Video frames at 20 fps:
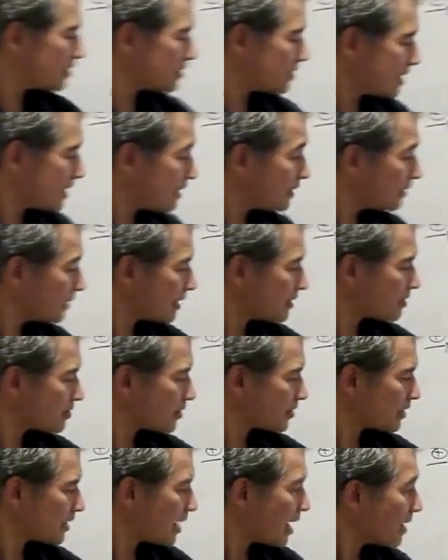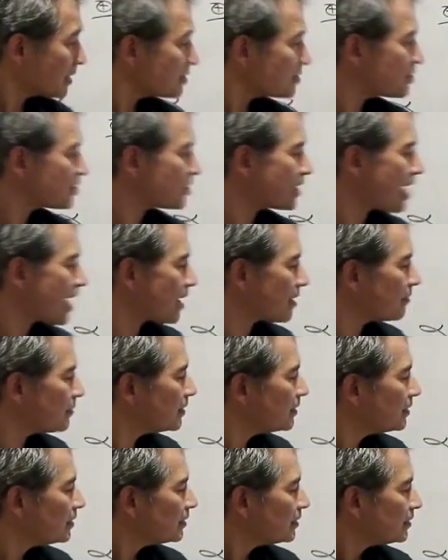enolate is on the oxygen atom.
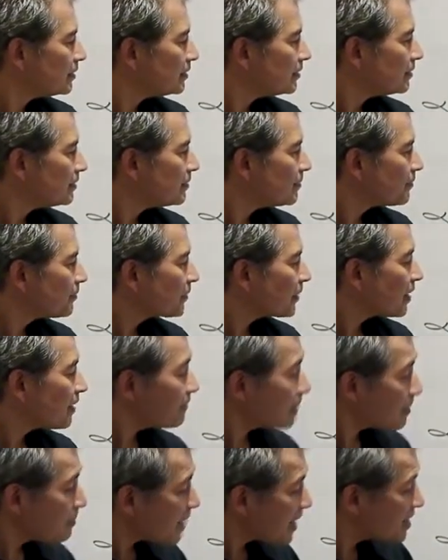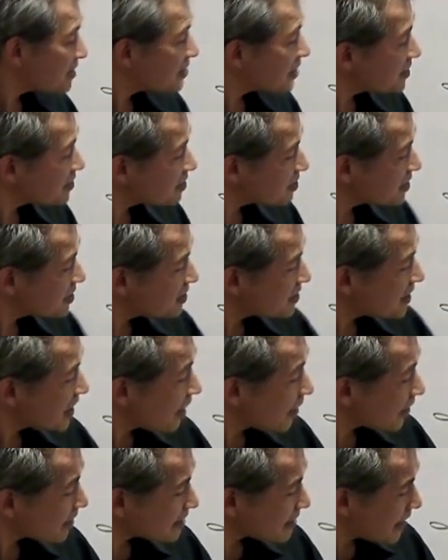If I pay attention to
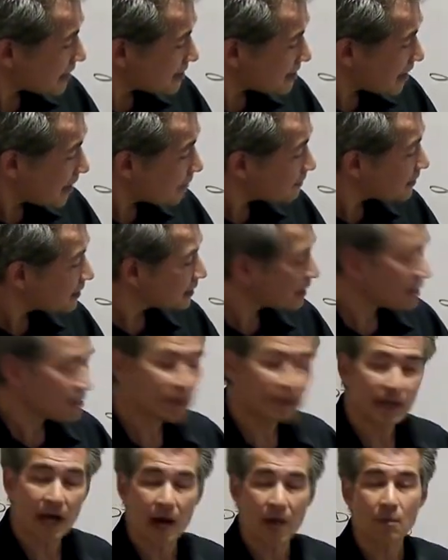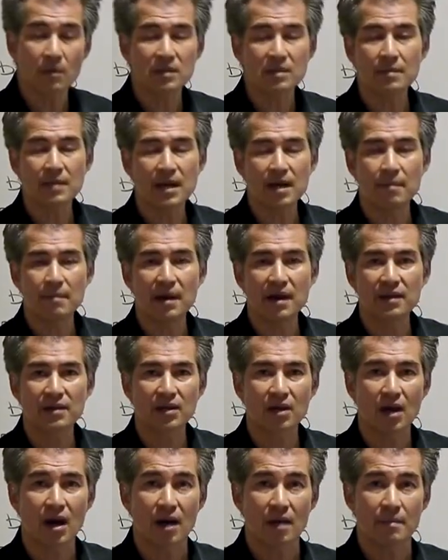sterics, I definitely would not want to make a bond
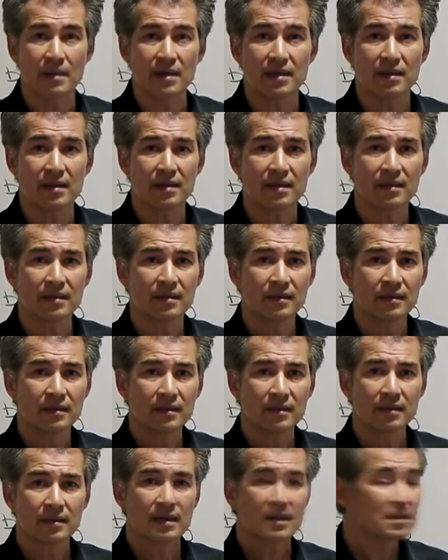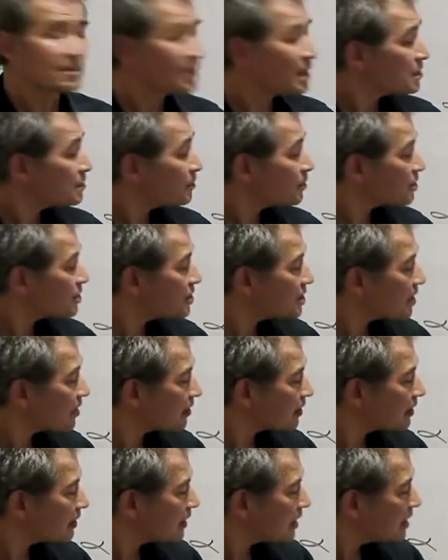to carbon. That's much more
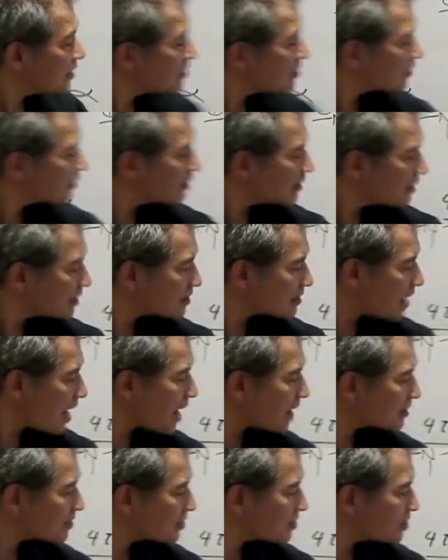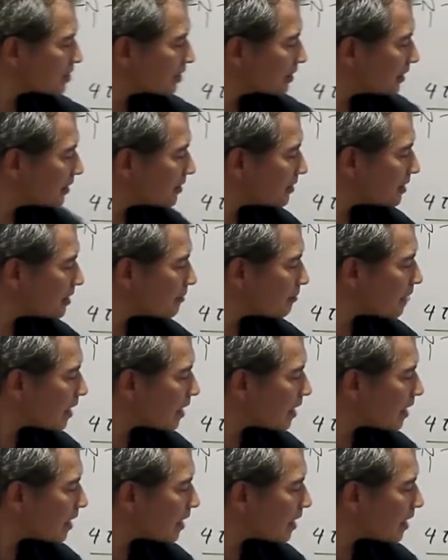sterically hindered than this oxygen-lithium